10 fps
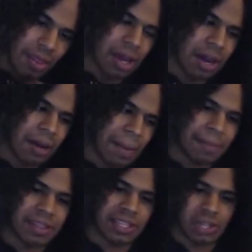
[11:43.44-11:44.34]

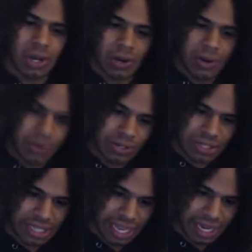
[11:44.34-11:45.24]
Amethyst goes
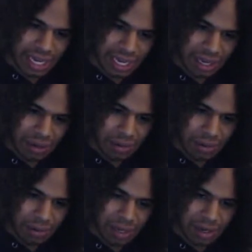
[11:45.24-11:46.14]
stating...
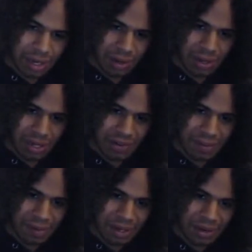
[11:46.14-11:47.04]
Wait, how long have they
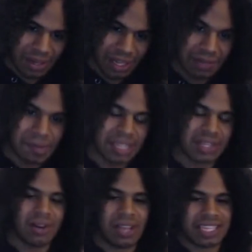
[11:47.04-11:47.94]
been going? 11 minutes.
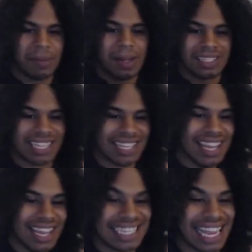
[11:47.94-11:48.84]
Okay, it's about the
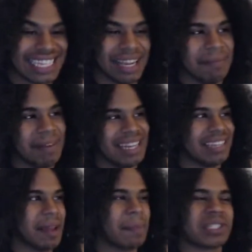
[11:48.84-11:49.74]
exact same minutes of
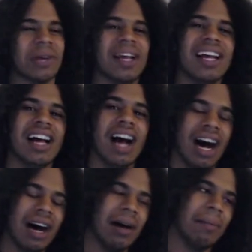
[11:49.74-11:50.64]
the episode.
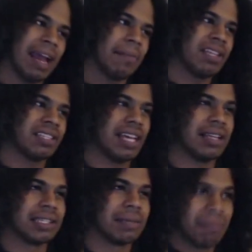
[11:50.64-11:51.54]
Amethyst
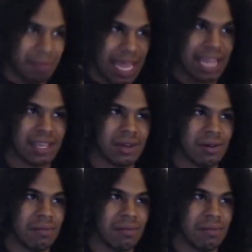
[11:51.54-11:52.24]
says, "Thank you.